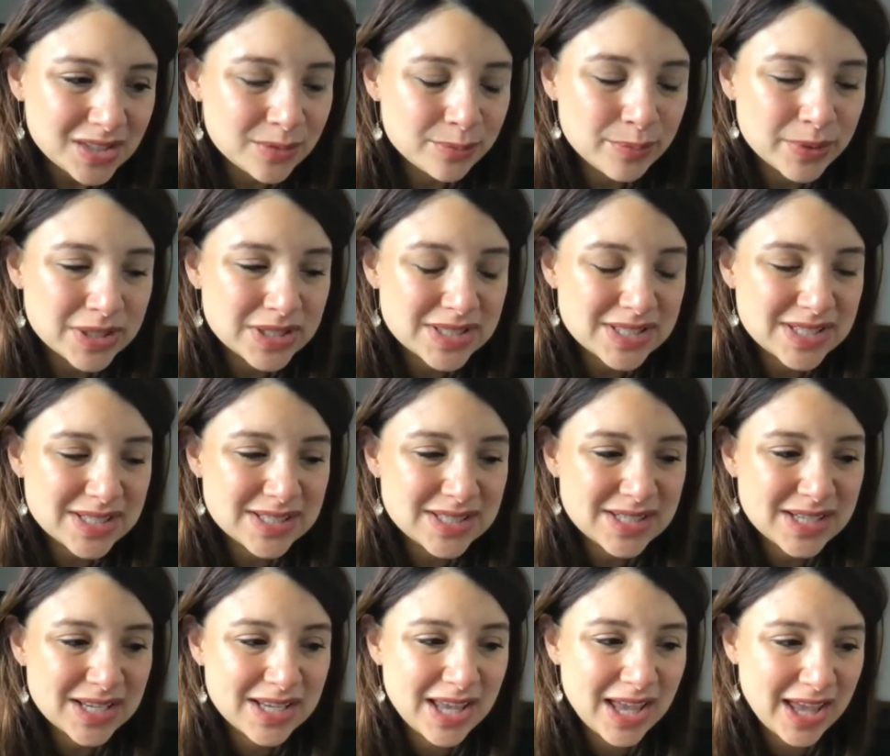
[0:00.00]
But
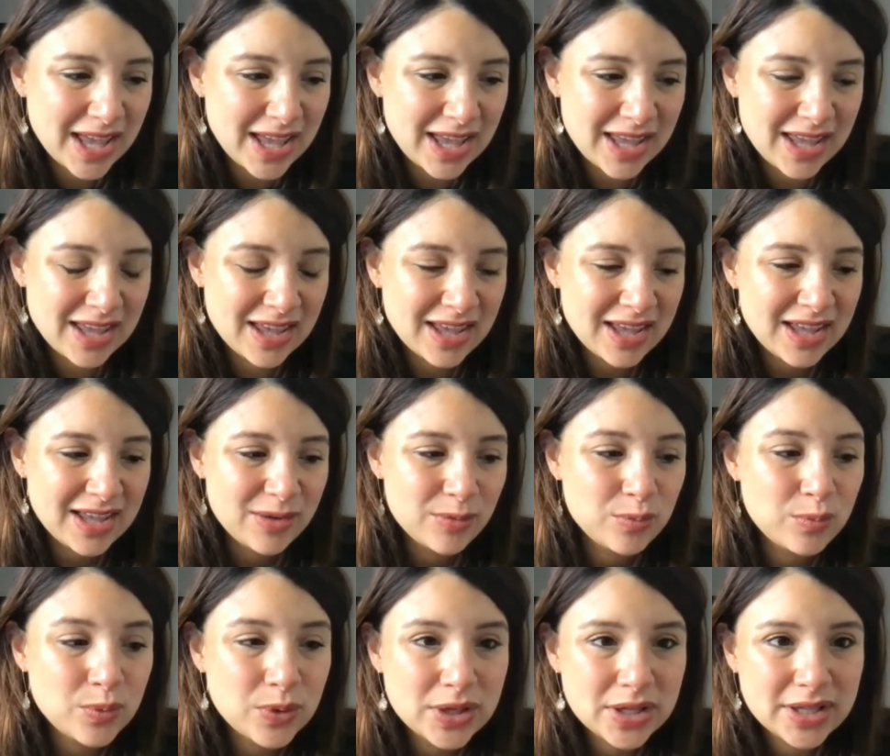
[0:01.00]
CCK
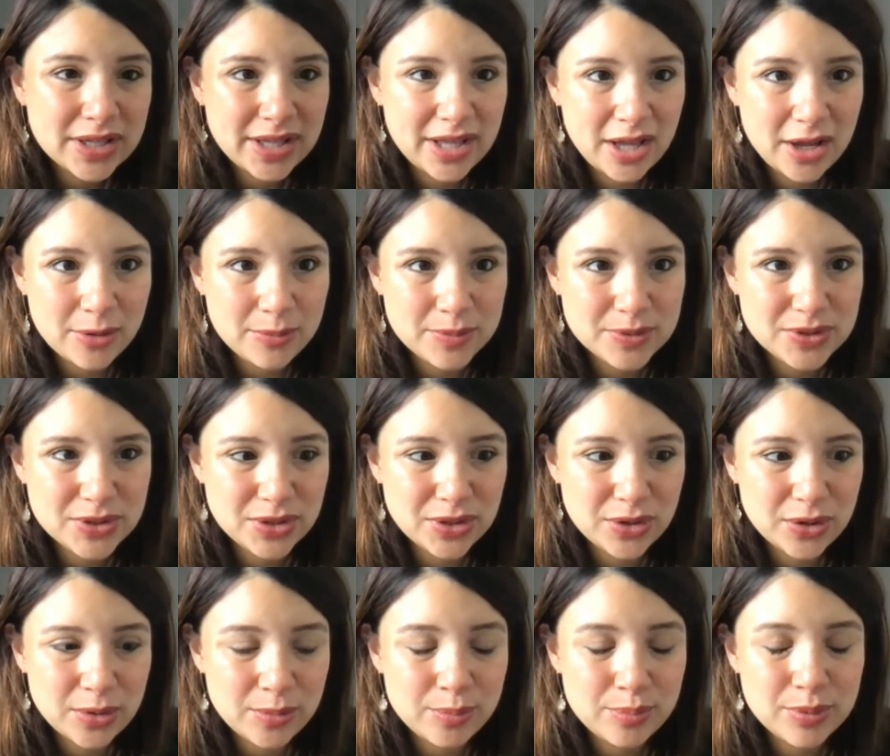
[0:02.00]
really helps
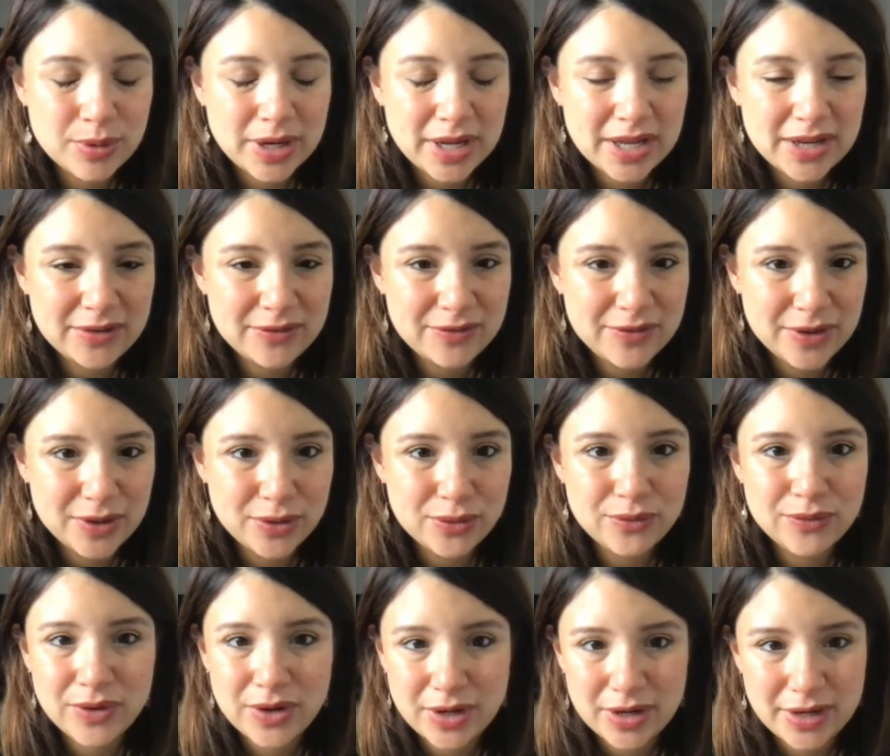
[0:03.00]
your brain
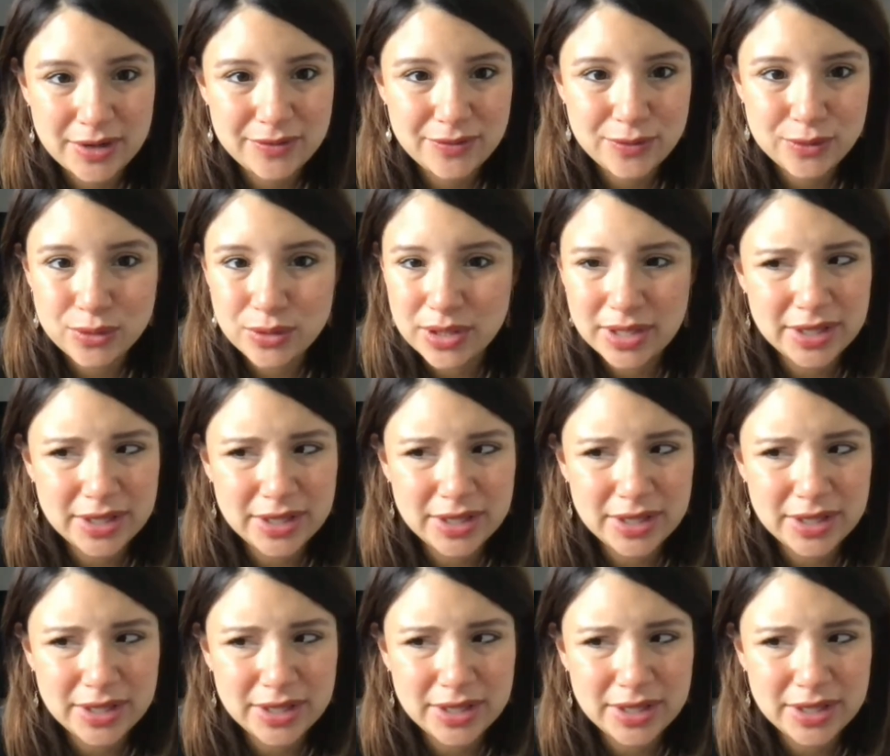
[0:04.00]
feel very full.